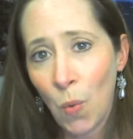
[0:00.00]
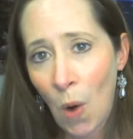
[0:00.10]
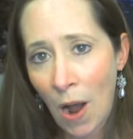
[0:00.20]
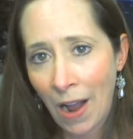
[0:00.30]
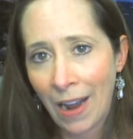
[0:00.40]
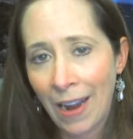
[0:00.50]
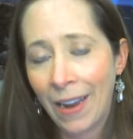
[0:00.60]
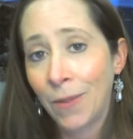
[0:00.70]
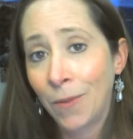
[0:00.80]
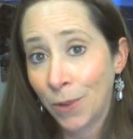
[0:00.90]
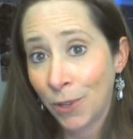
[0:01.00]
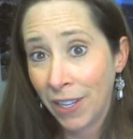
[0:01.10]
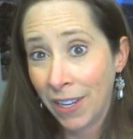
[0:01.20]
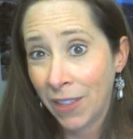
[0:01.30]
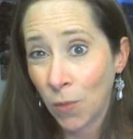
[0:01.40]
why we're
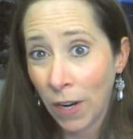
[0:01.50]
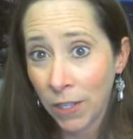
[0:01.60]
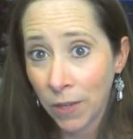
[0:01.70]
seeing their rates of